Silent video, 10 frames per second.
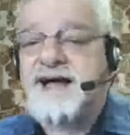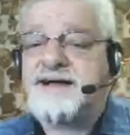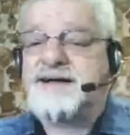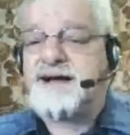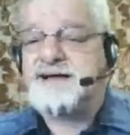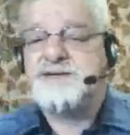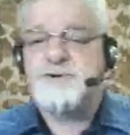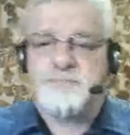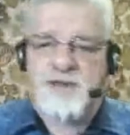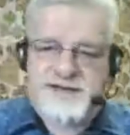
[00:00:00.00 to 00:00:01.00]
uh, uh,
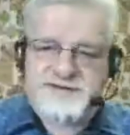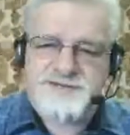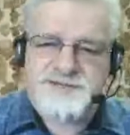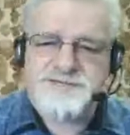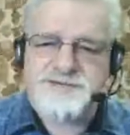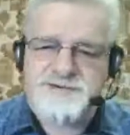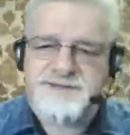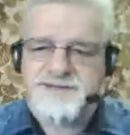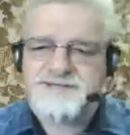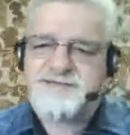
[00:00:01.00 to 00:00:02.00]
you're blind to those sort of
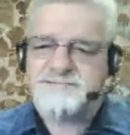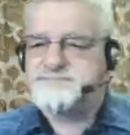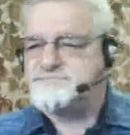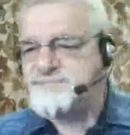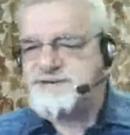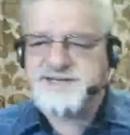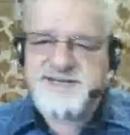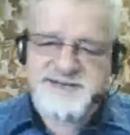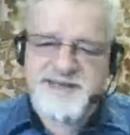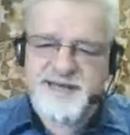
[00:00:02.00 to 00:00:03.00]
things.
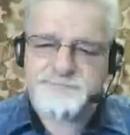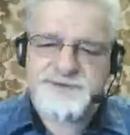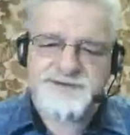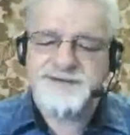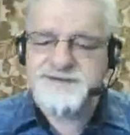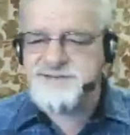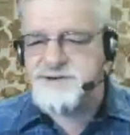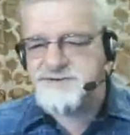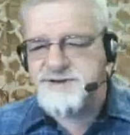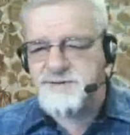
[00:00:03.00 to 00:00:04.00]
Didn't happen.
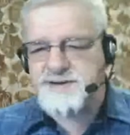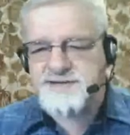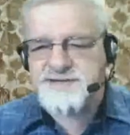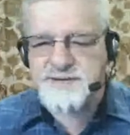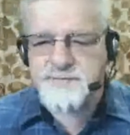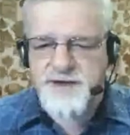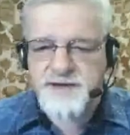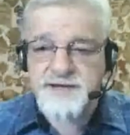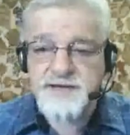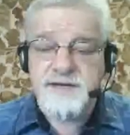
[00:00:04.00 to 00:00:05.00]
Don't know anything about
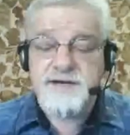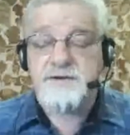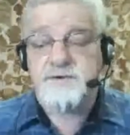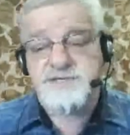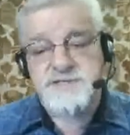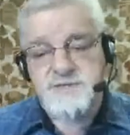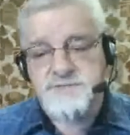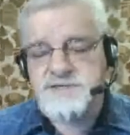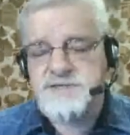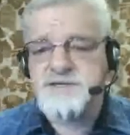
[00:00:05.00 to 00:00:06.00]
it. Of course, this
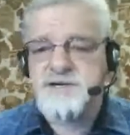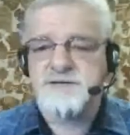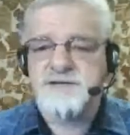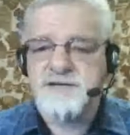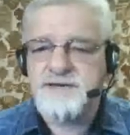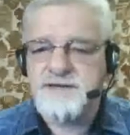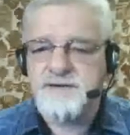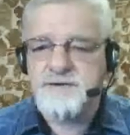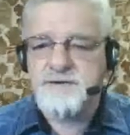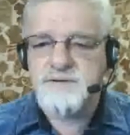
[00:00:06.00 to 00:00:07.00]
was entirely
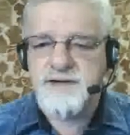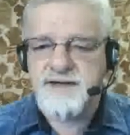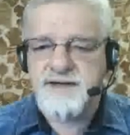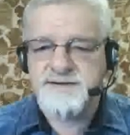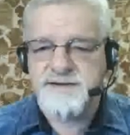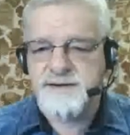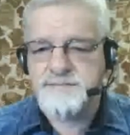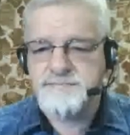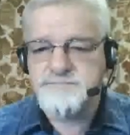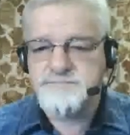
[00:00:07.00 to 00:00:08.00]
legal and
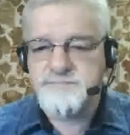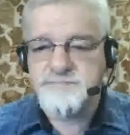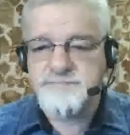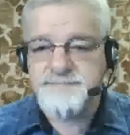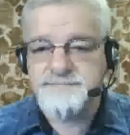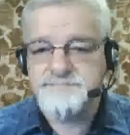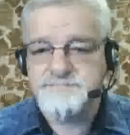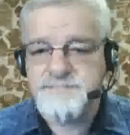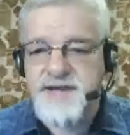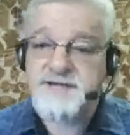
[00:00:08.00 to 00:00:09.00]
um,
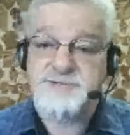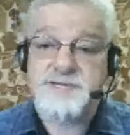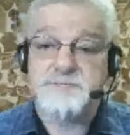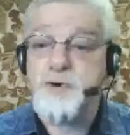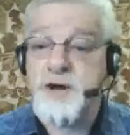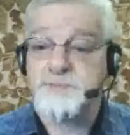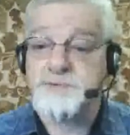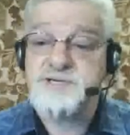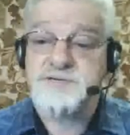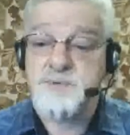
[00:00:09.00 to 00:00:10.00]
actually proper,
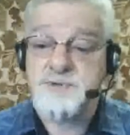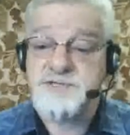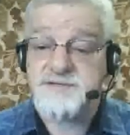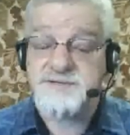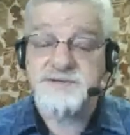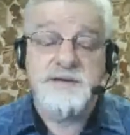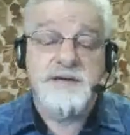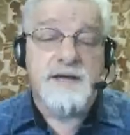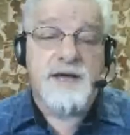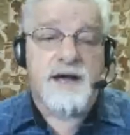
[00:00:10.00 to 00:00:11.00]
just personal.
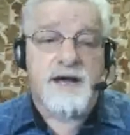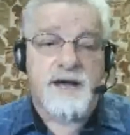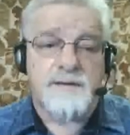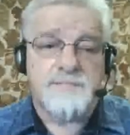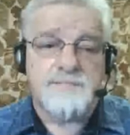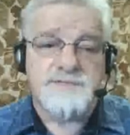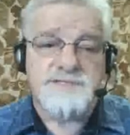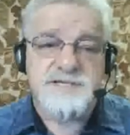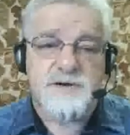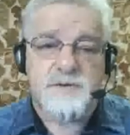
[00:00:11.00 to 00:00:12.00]
Um,
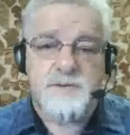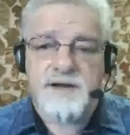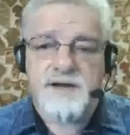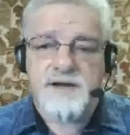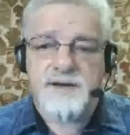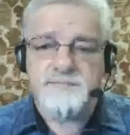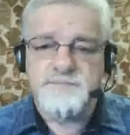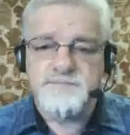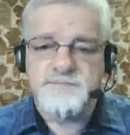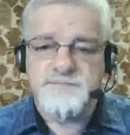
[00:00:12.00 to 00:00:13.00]
so um,
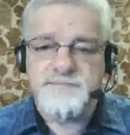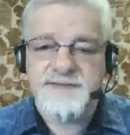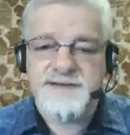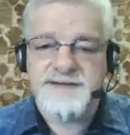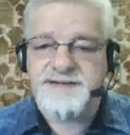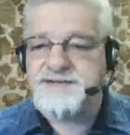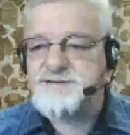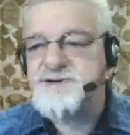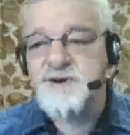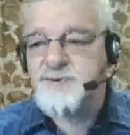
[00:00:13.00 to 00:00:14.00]

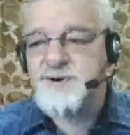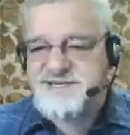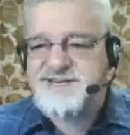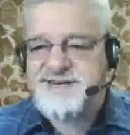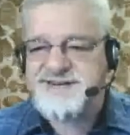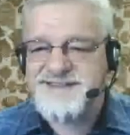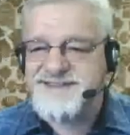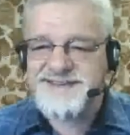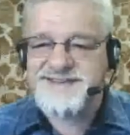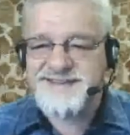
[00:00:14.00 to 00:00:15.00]
there's no question
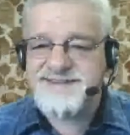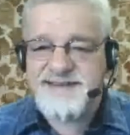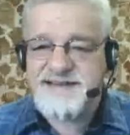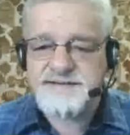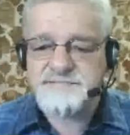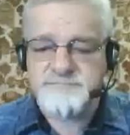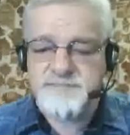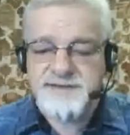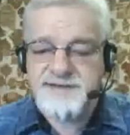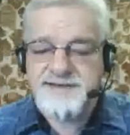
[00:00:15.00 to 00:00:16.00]
that that
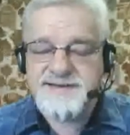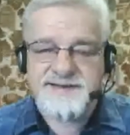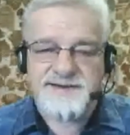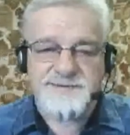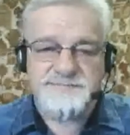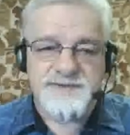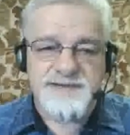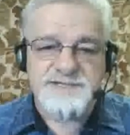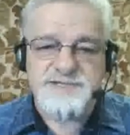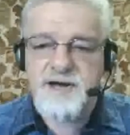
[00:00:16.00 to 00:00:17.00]
you know
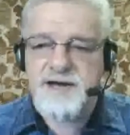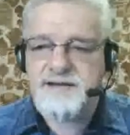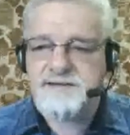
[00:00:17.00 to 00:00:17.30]
is not